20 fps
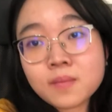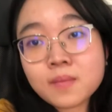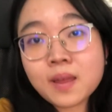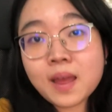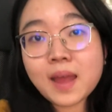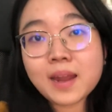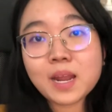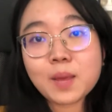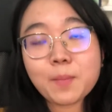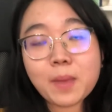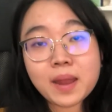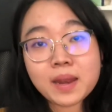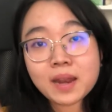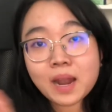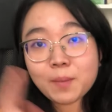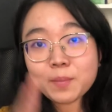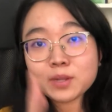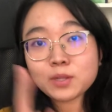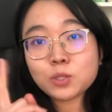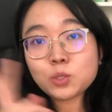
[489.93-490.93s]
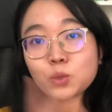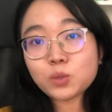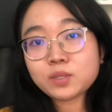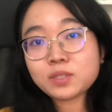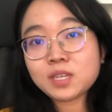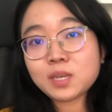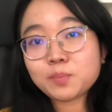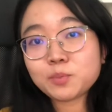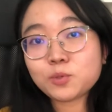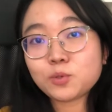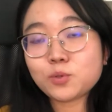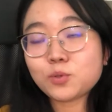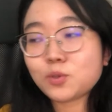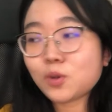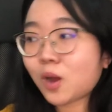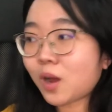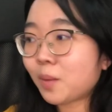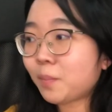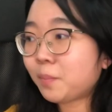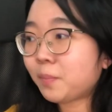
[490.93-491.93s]
And then my number two tip to
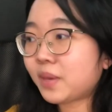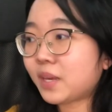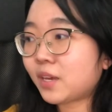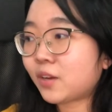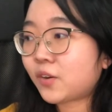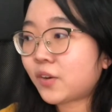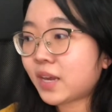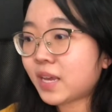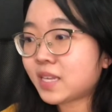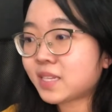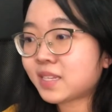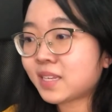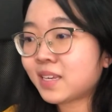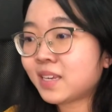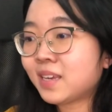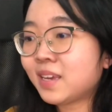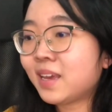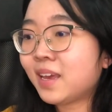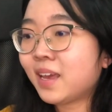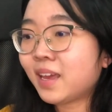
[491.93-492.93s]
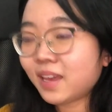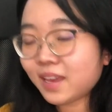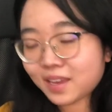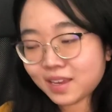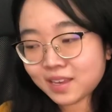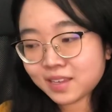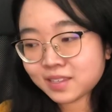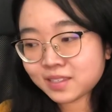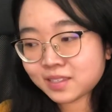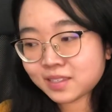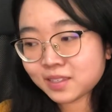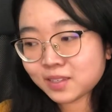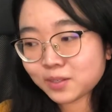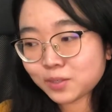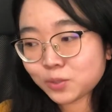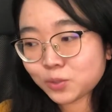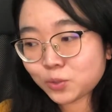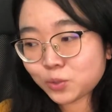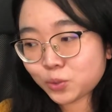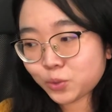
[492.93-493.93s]
not be crazy is
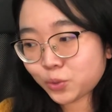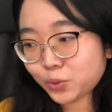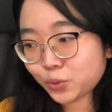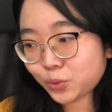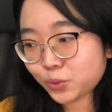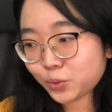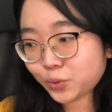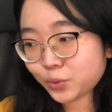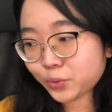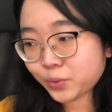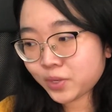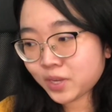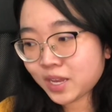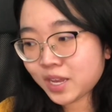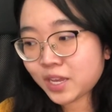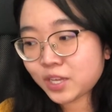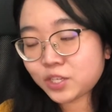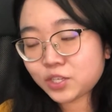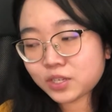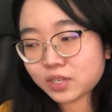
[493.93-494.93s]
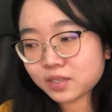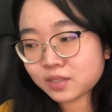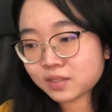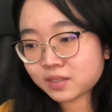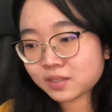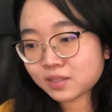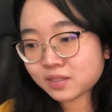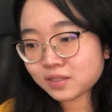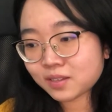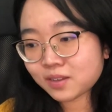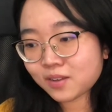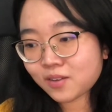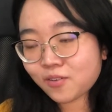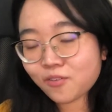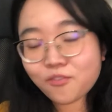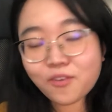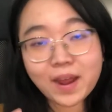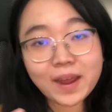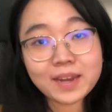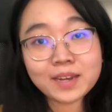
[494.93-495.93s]
to just
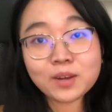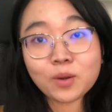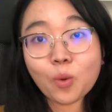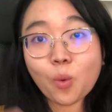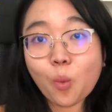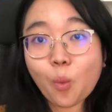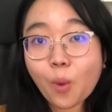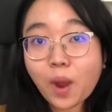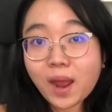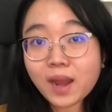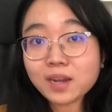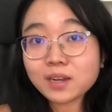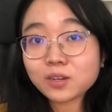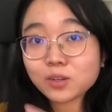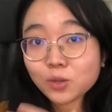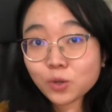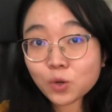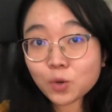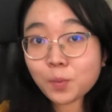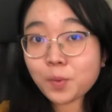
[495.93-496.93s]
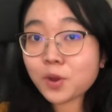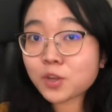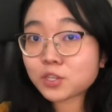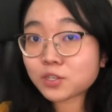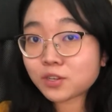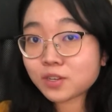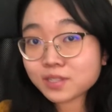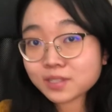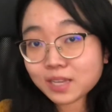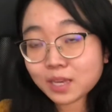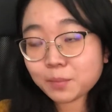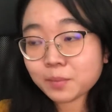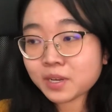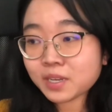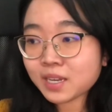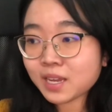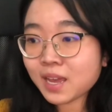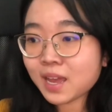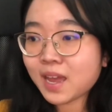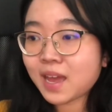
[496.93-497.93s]
write one good personal
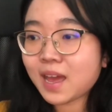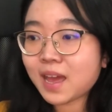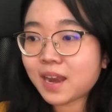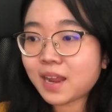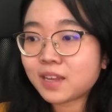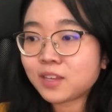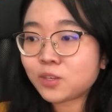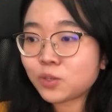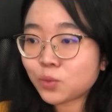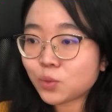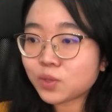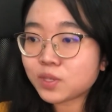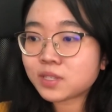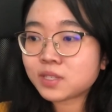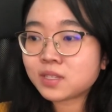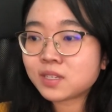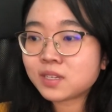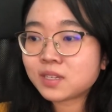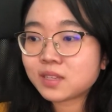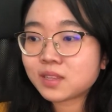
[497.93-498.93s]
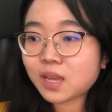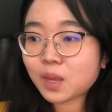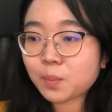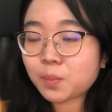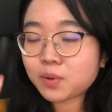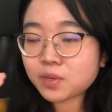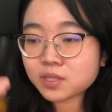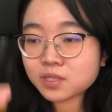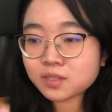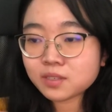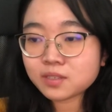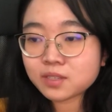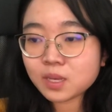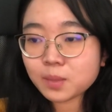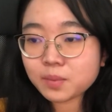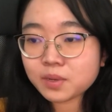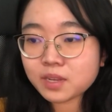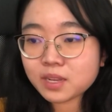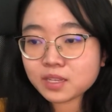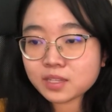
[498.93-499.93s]
statement and then use that personal
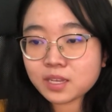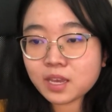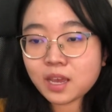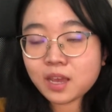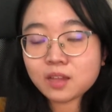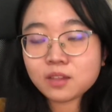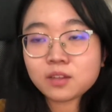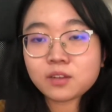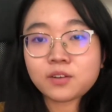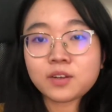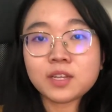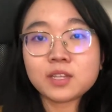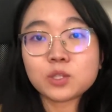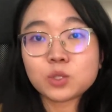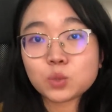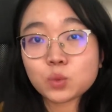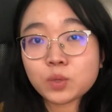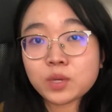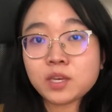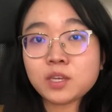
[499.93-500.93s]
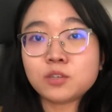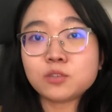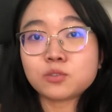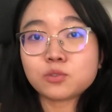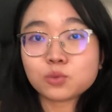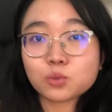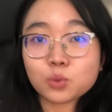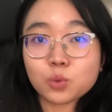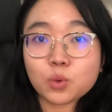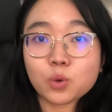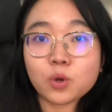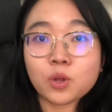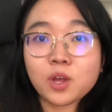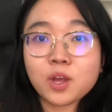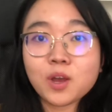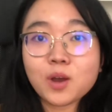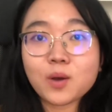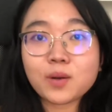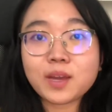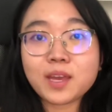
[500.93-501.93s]
statement and tailor it to each school.
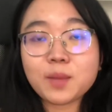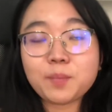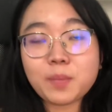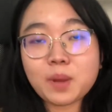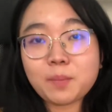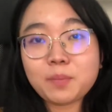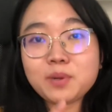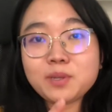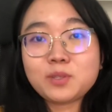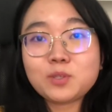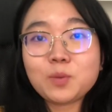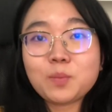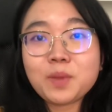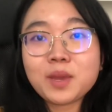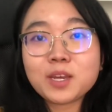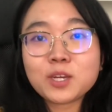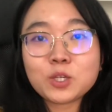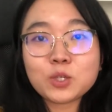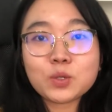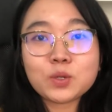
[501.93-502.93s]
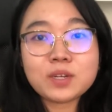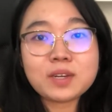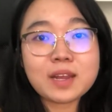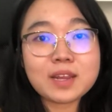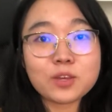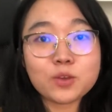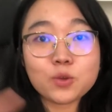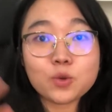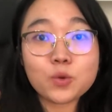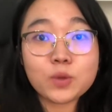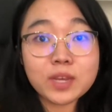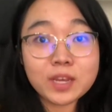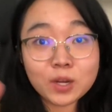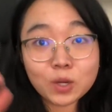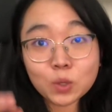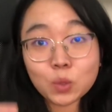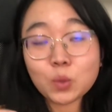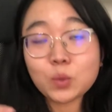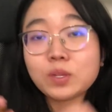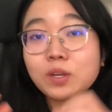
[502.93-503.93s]
Okay, remember to make sure that you
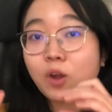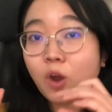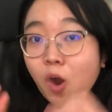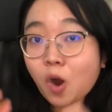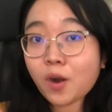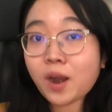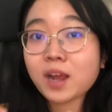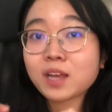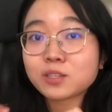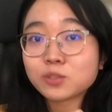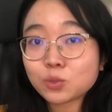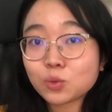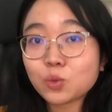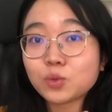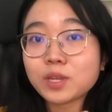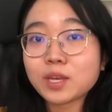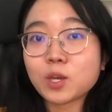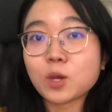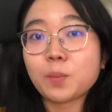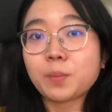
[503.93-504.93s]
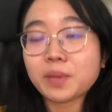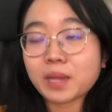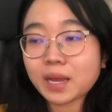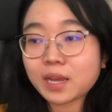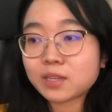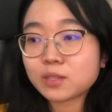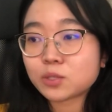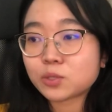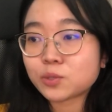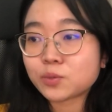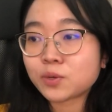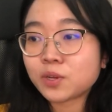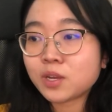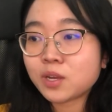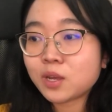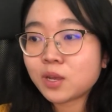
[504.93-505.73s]
include the correct school that you're applying to.